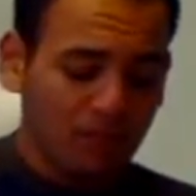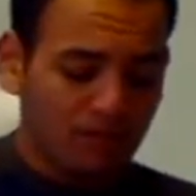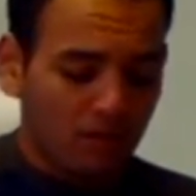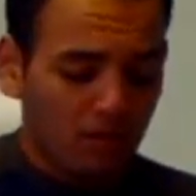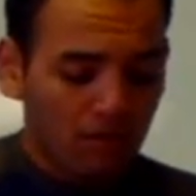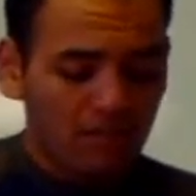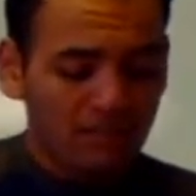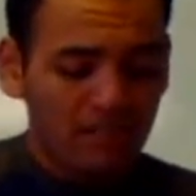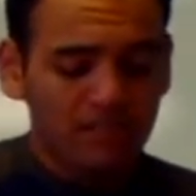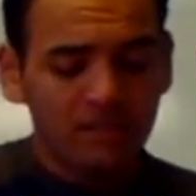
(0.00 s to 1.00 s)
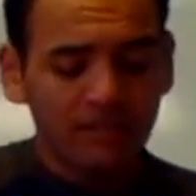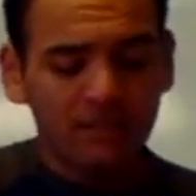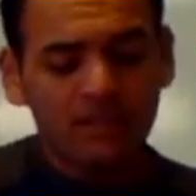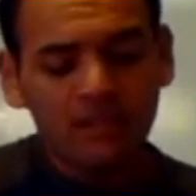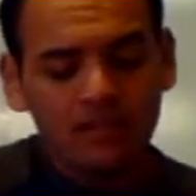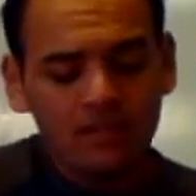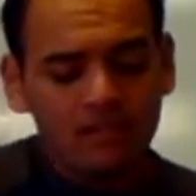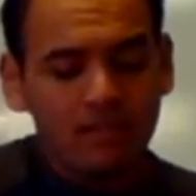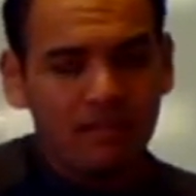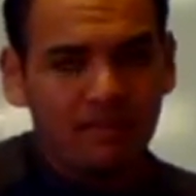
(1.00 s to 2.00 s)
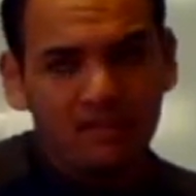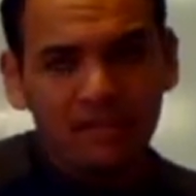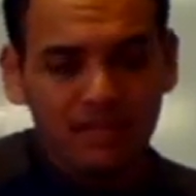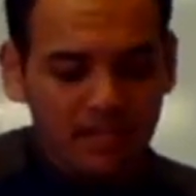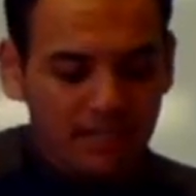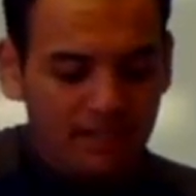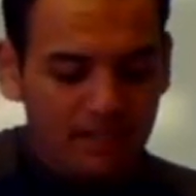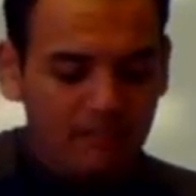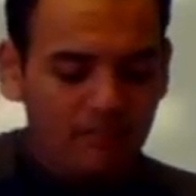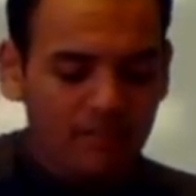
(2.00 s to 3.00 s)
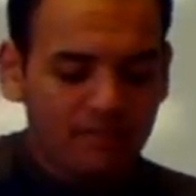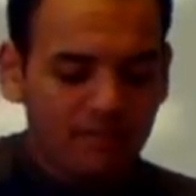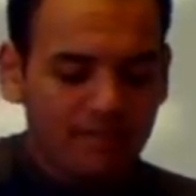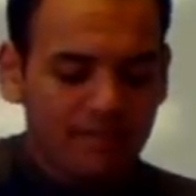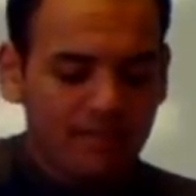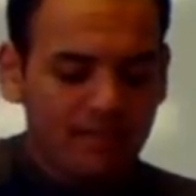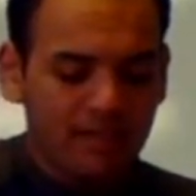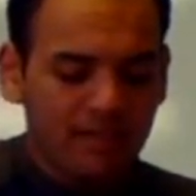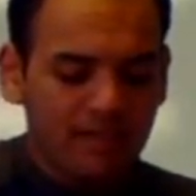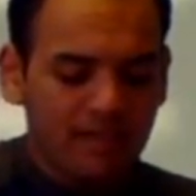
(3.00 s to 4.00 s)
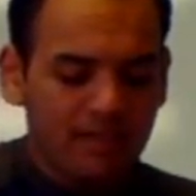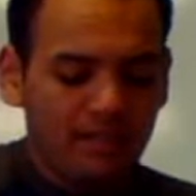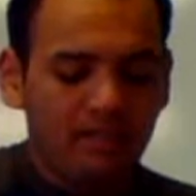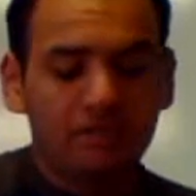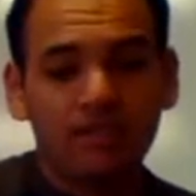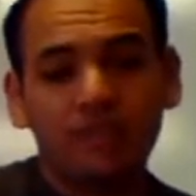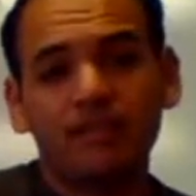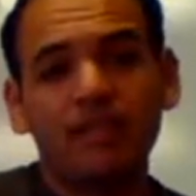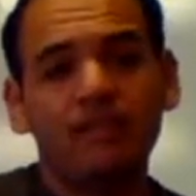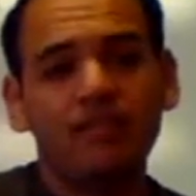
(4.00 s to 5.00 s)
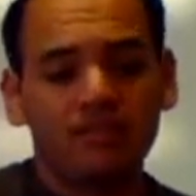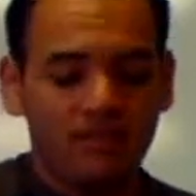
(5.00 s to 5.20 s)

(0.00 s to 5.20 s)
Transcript: So downsizing, basically, is government's too big, let's shrink in size.